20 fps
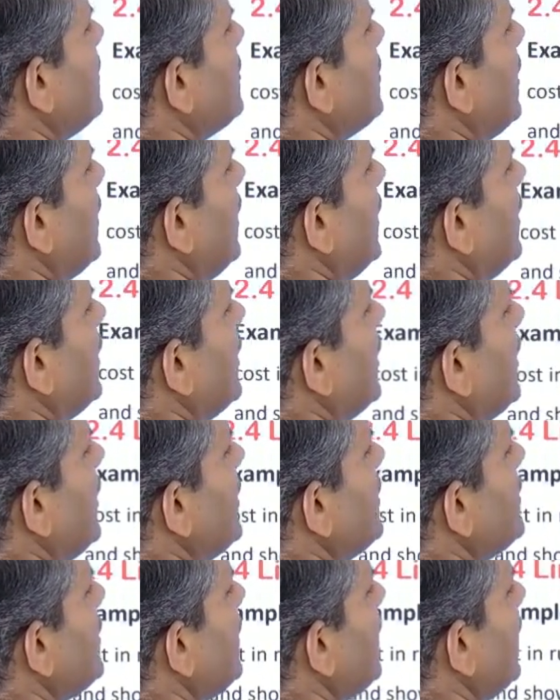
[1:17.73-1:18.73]
the
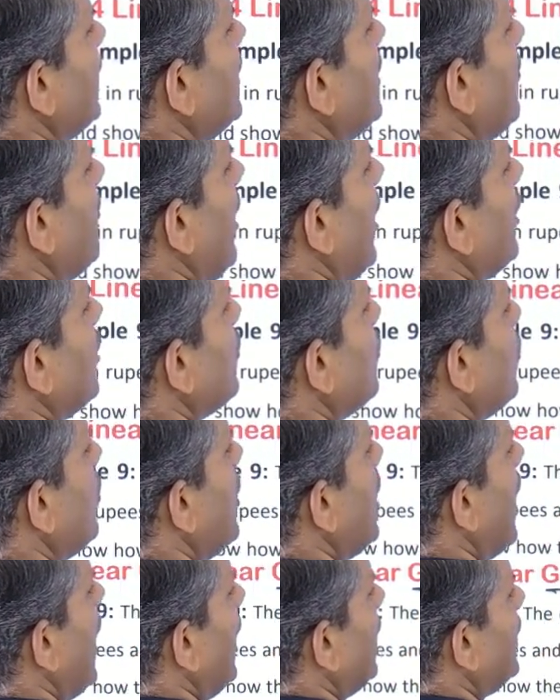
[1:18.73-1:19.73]
increase in the value
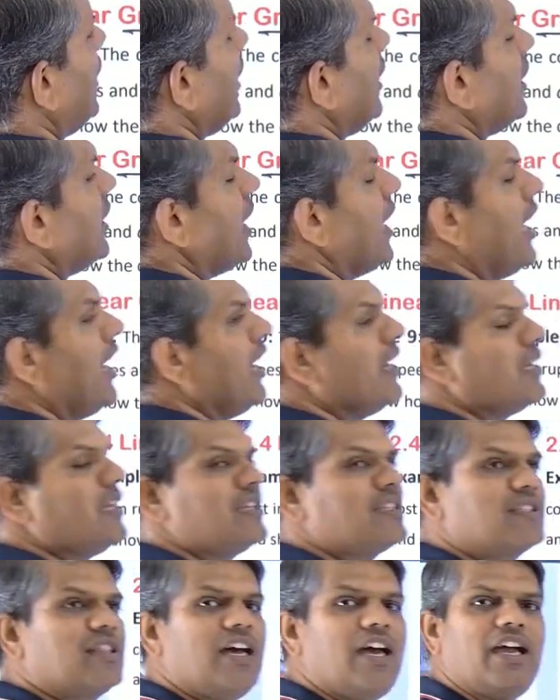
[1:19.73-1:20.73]
and decay is
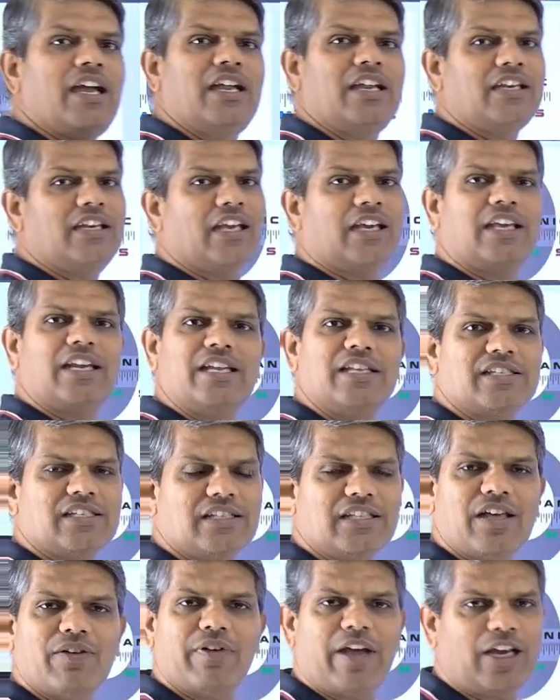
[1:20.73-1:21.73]
the decrease in
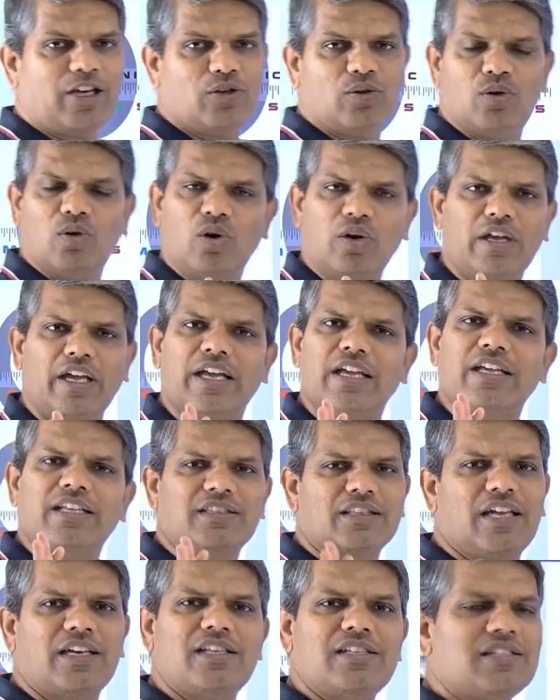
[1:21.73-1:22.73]
the value. Okay,
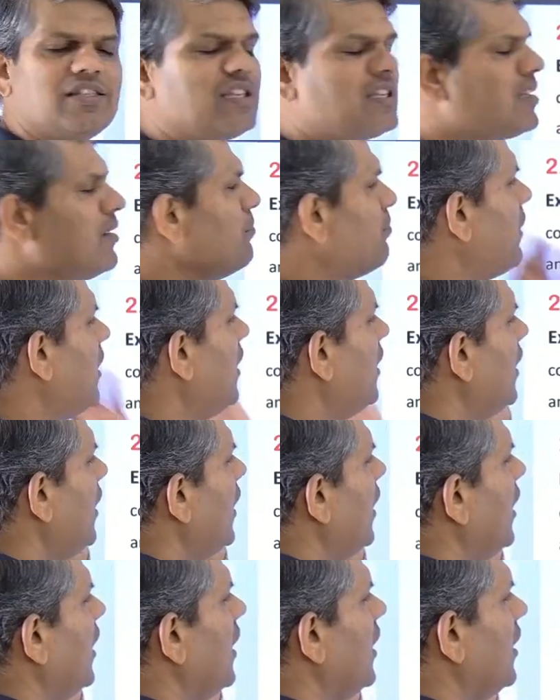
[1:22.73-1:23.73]
that is the simple
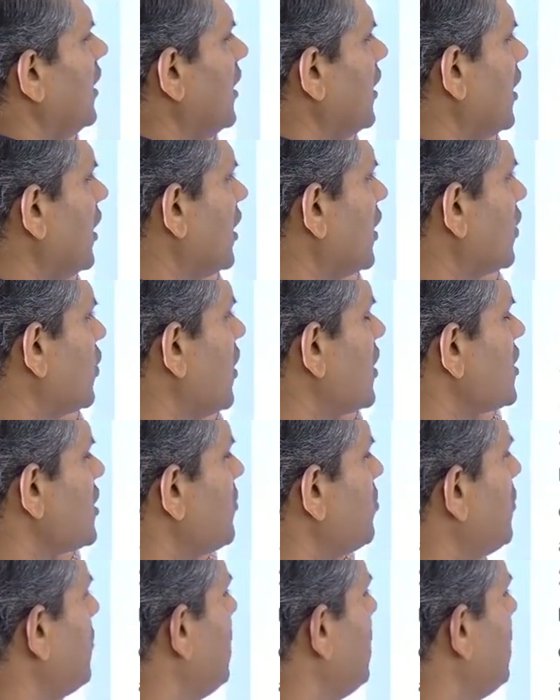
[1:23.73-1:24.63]
concept